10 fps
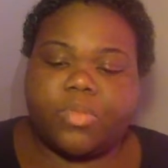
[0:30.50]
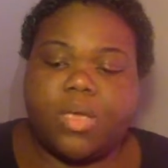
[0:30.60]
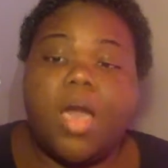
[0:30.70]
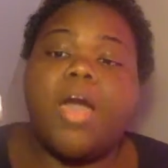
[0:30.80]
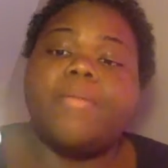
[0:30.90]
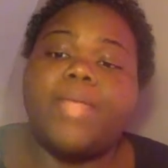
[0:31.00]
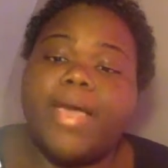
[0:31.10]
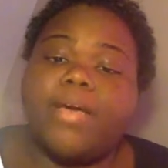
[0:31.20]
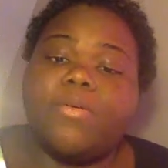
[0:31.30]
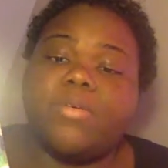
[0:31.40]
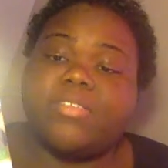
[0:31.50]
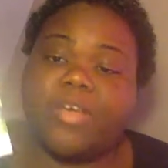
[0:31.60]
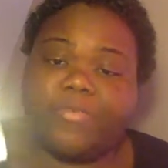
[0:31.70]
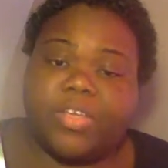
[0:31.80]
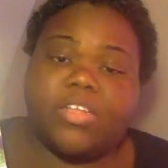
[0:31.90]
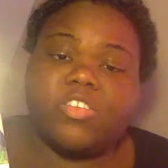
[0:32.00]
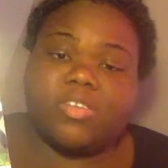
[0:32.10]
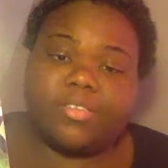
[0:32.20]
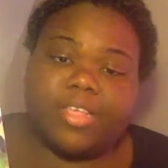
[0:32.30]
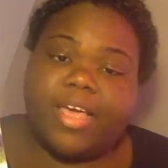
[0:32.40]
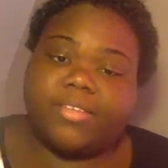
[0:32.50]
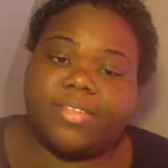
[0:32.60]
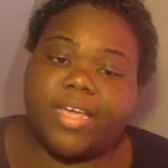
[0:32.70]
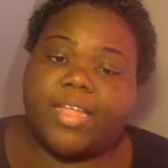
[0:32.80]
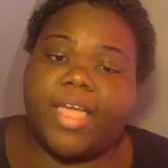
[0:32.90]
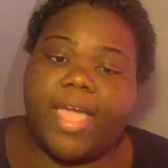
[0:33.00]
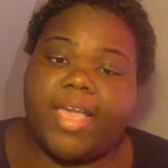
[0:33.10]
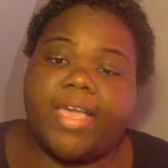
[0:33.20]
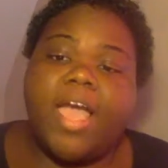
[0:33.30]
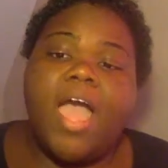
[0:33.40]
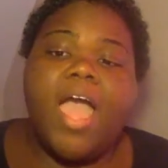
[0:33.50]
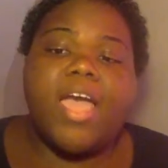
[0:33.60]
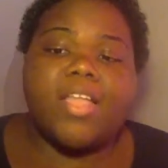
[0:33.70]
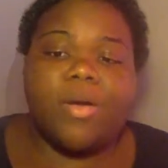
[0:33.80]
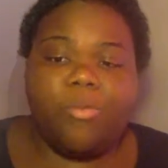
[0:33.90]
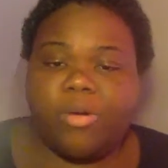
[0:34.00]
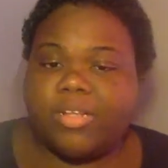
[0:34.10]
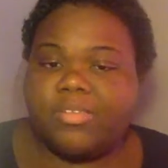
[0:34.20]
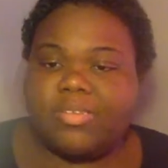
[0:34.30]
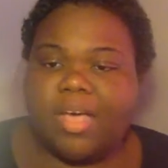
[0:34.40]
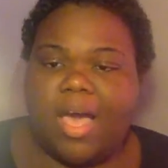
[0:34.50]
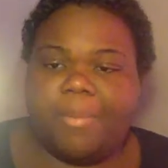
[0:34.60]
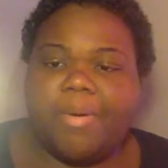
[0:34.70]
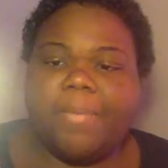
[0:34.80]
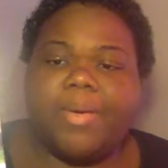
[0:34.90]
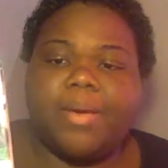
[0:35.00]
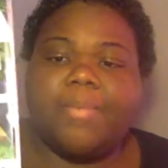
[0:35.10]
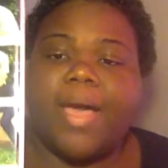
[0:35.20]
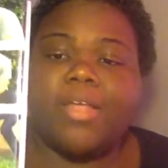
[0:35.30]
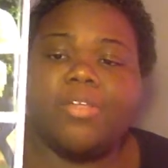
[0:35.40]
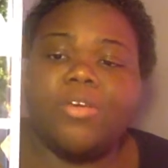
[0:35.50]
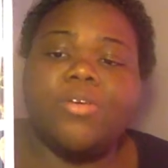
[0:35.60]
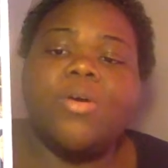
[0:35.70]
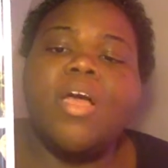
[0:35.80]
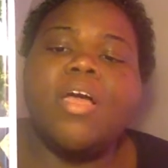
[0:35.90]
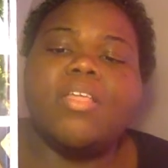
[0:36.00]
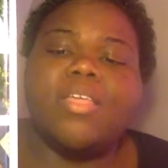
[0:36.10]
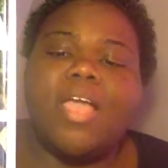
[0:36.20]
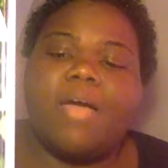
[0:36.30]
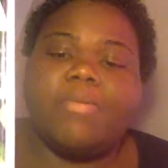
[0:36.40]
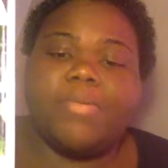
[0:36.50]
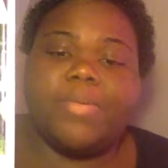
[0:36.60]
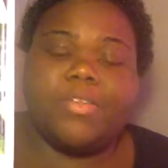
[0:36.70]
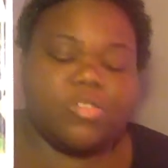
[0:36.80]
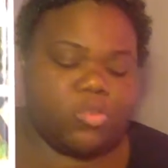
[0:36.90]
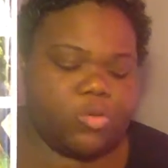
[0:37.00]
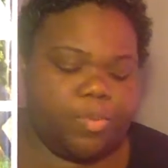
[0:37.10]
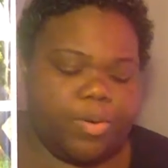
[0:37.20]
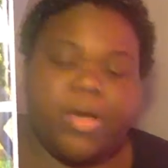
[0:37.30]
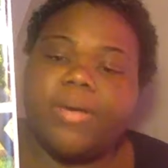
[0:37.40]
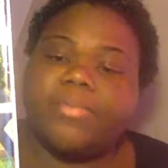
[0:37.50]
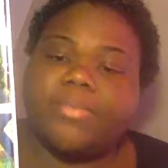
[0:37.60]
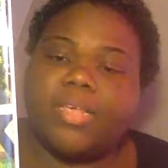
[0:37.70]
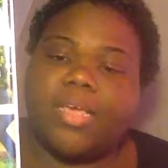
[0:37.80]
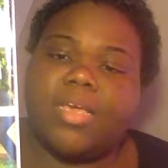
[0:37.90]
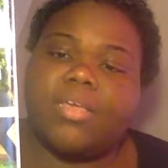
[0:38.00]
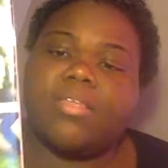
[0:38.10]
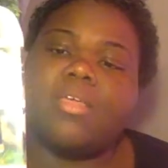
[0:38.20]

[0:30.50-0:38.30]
calm down because I finished this last night at 8 and I wanted to hop up here, but I knew that I would be super upset.